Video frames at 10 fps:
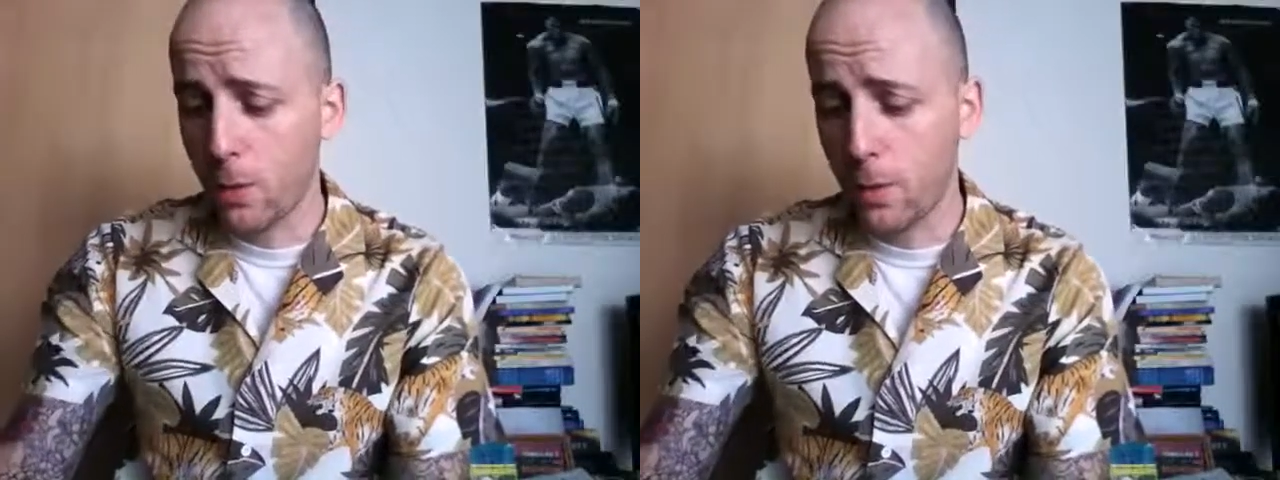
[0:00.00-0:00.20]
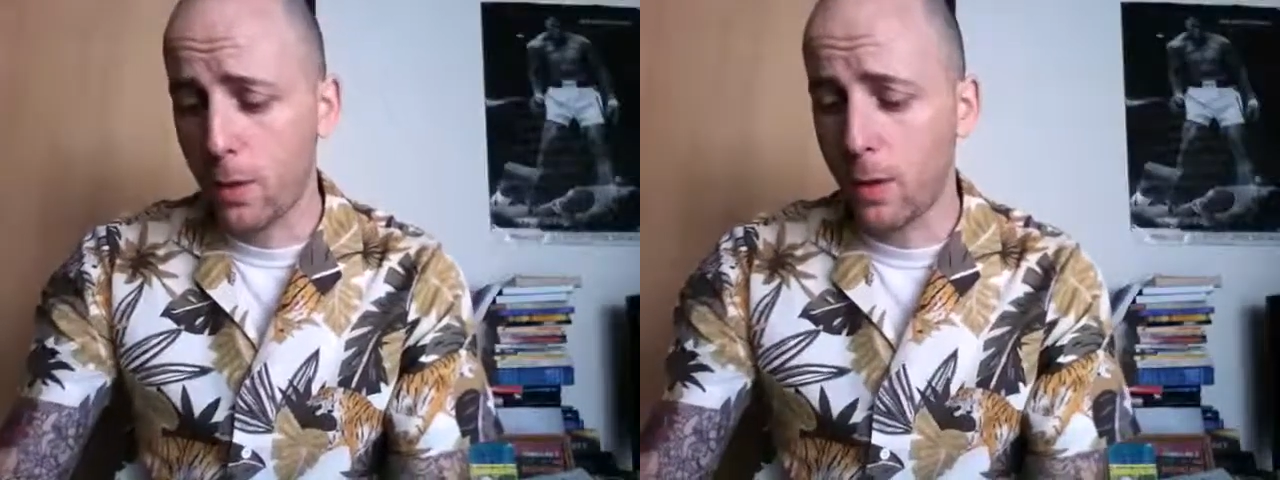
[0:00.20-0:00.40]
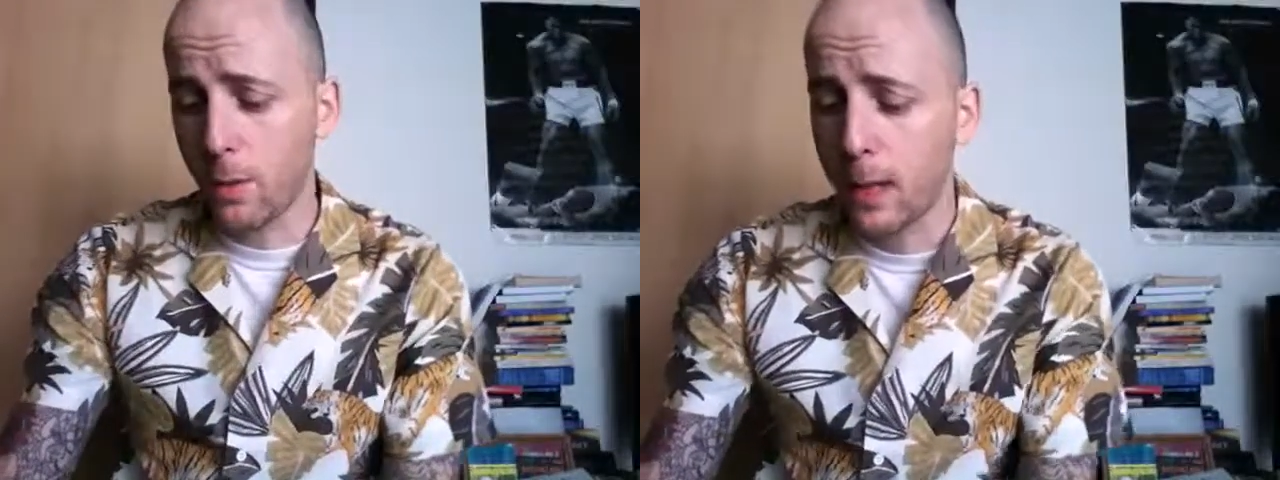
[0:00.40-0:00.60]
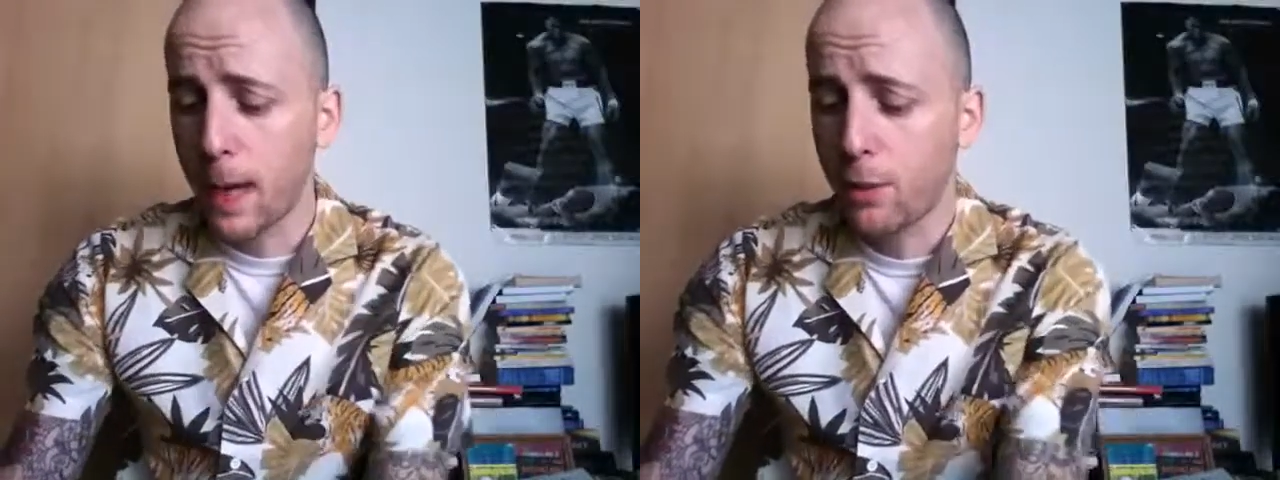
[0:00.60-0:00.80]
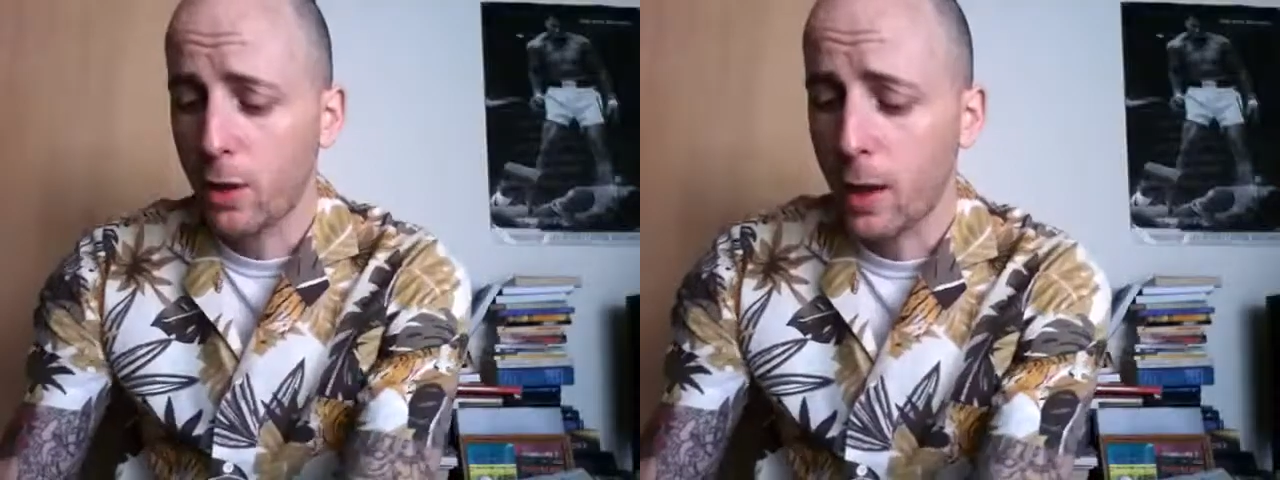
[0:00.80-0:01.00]

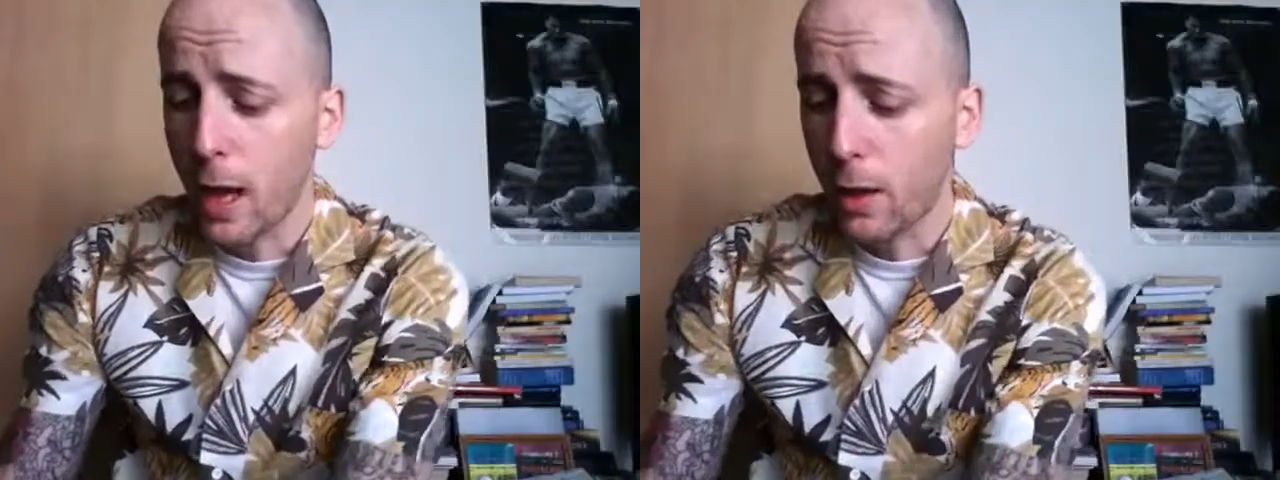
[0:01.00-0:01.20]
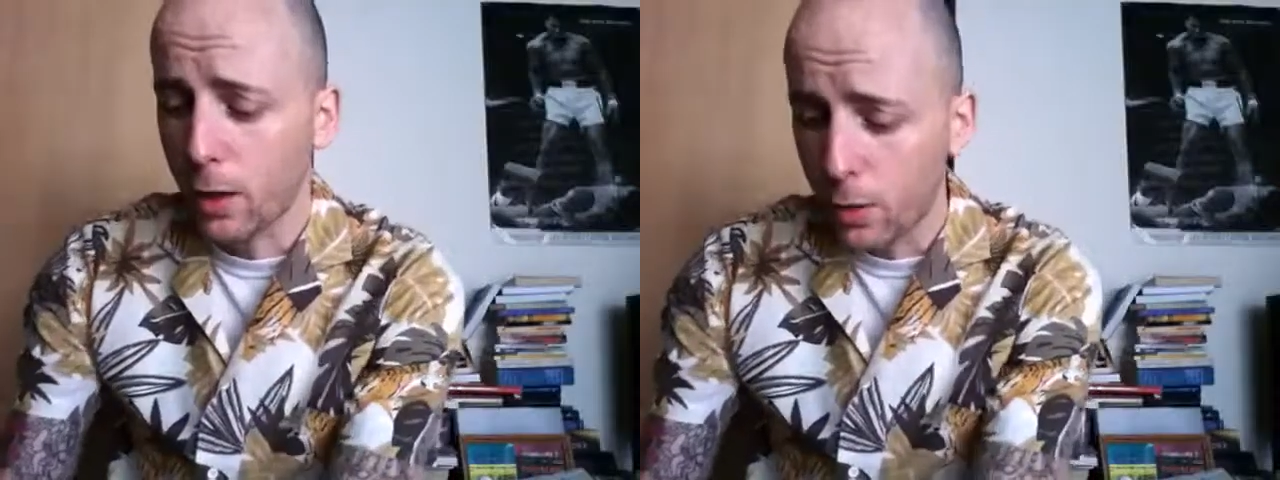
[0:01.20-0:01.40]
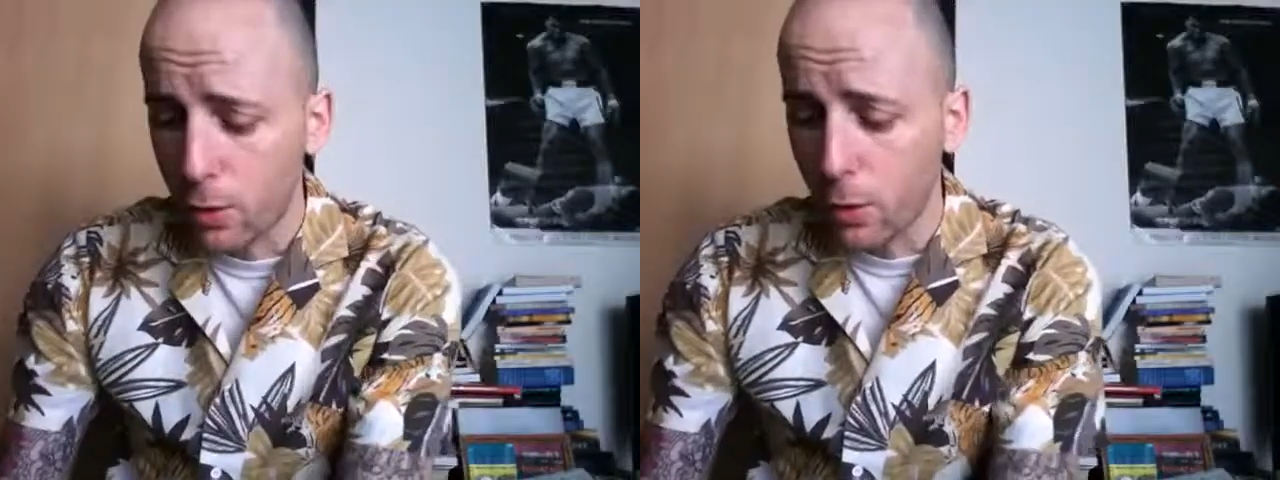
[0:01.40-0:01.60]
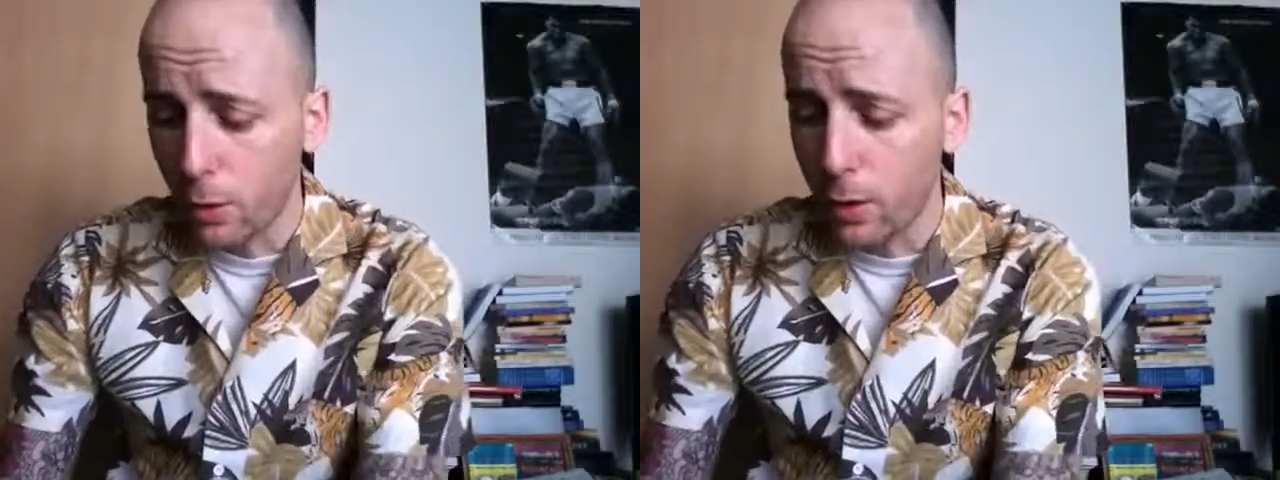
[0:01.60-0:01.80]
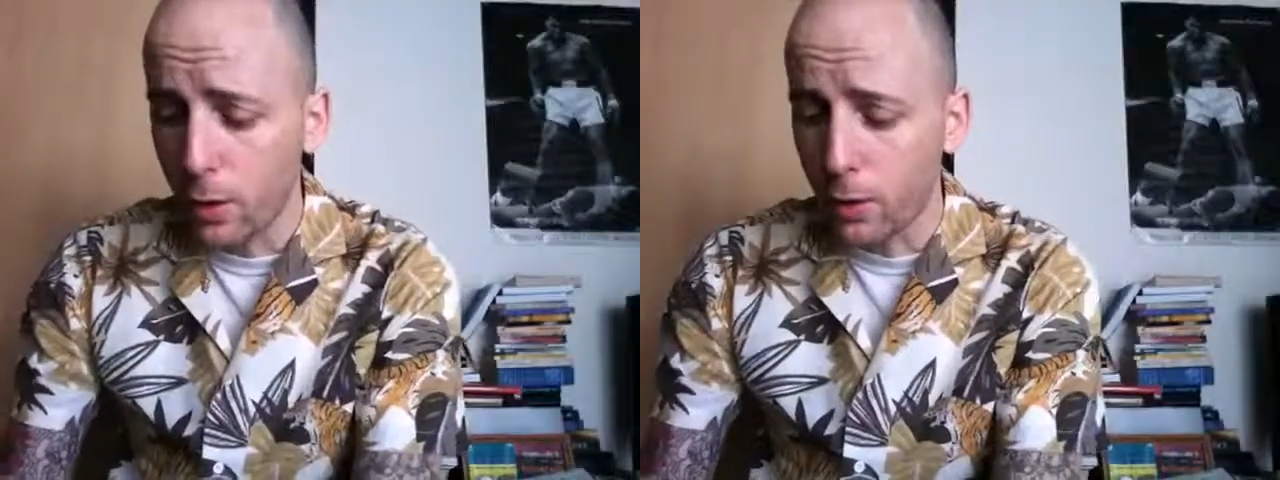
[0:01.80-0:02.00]
sound and good
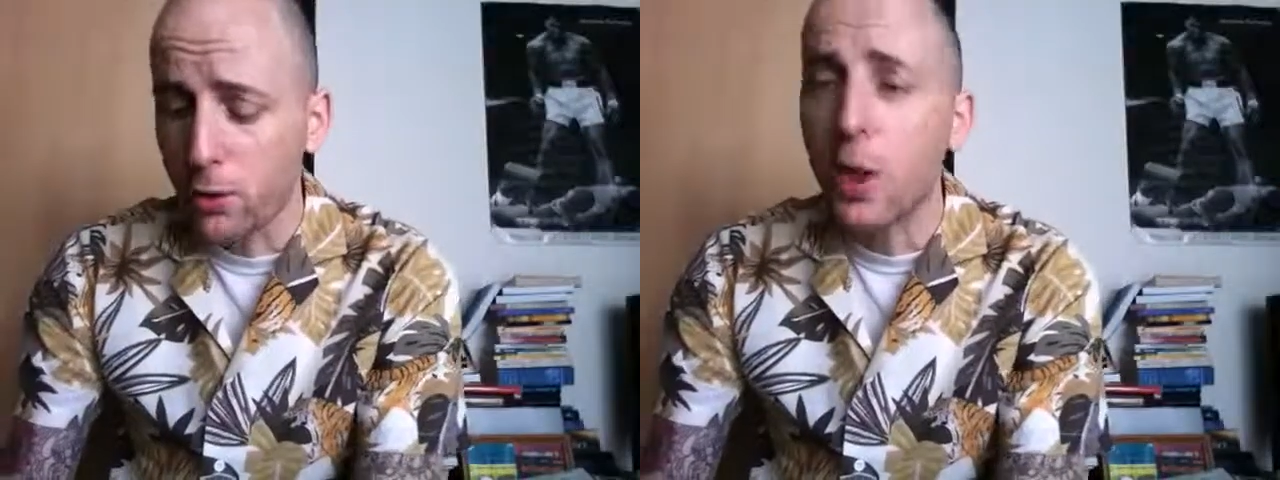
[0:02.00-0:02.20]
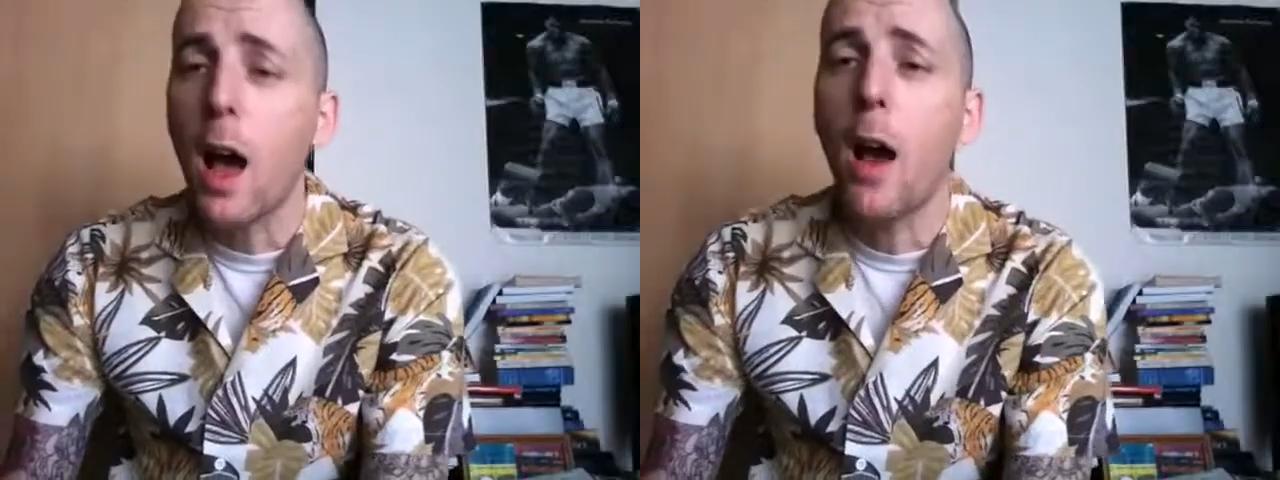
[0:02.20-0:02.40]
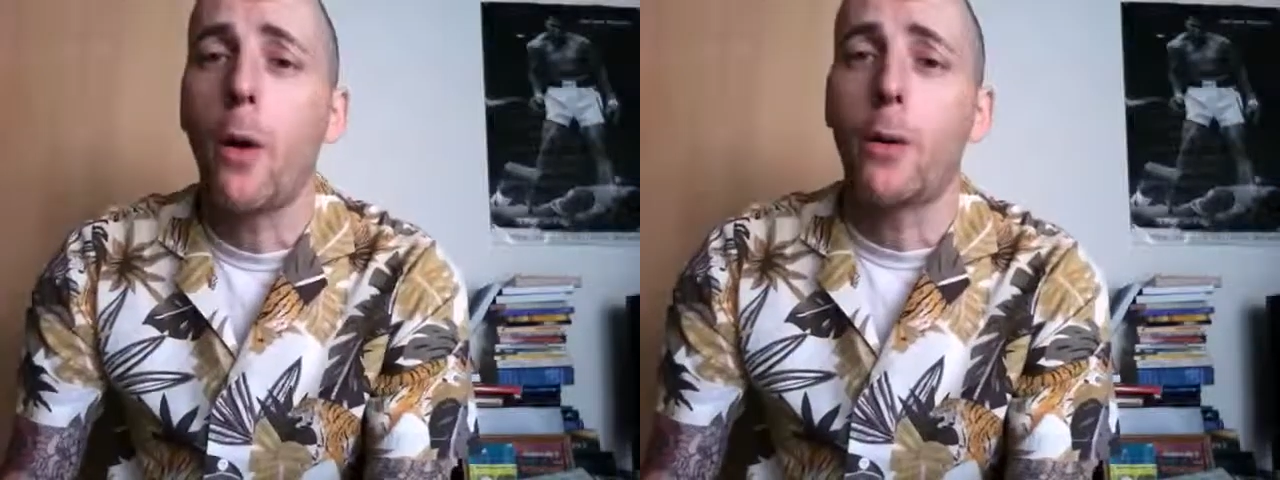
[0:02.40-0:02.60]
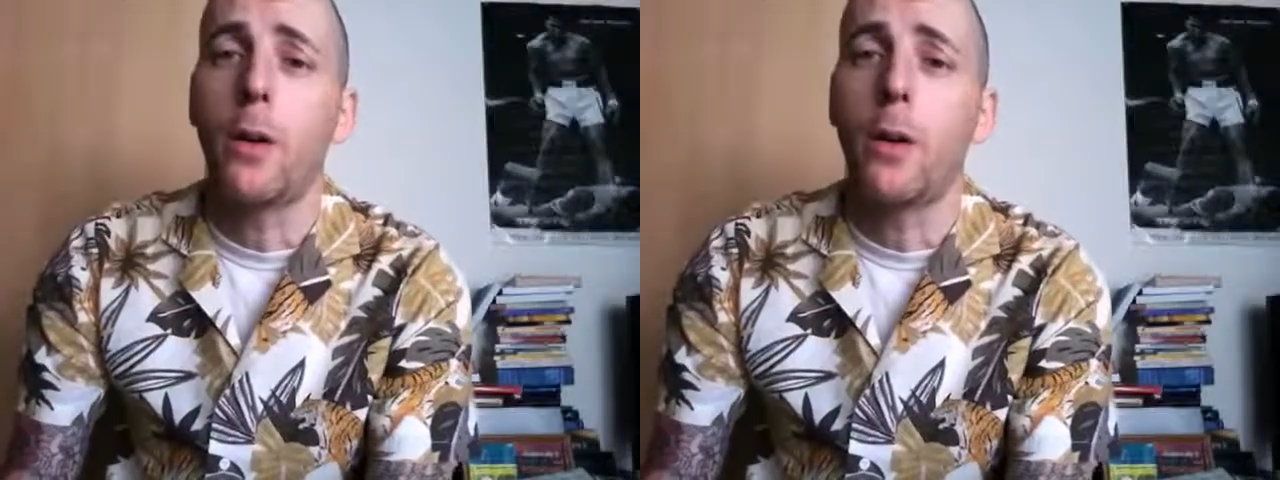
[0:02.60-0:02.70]
production quality.